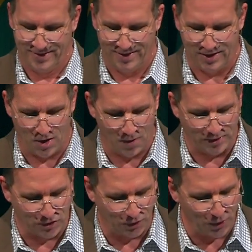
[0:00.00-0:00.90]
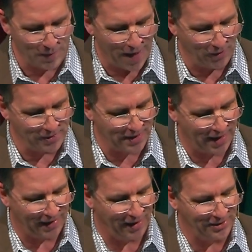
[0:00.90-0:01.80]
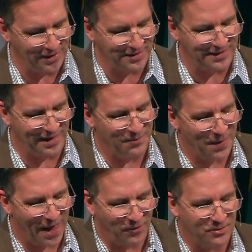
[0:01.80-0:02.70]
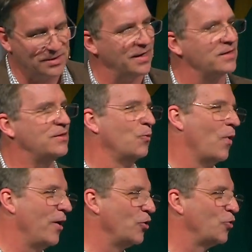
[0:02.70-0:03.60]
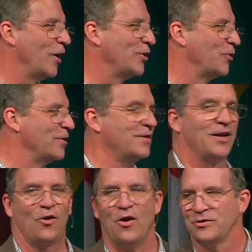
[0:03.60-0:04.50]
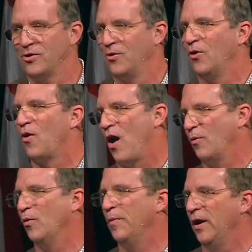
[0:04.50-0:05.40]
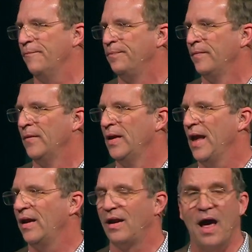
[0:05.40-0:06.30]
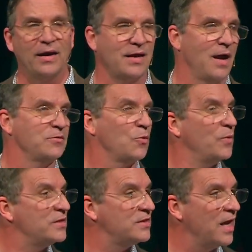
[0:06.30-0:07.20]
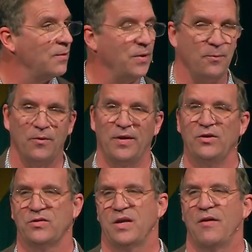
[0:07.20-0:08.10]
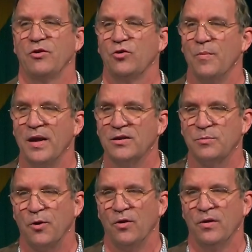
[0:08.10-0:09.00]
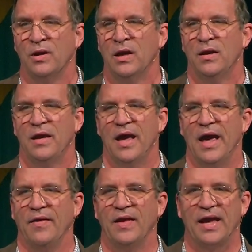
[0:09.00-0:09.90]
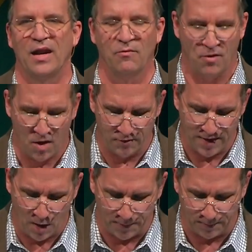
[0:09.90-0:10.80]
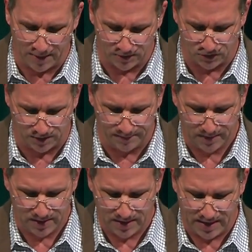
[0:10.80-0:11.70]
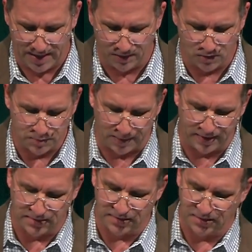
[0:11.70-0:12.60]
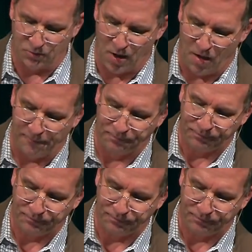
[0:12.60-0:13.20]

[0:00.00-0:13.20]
You know, it's true. Jesus said in Matthew 6 that where your treasure is, there also your heart will be. And a lot of times when we send people, they just have a tremendous burden and they get involved in helping ministry in those places as well.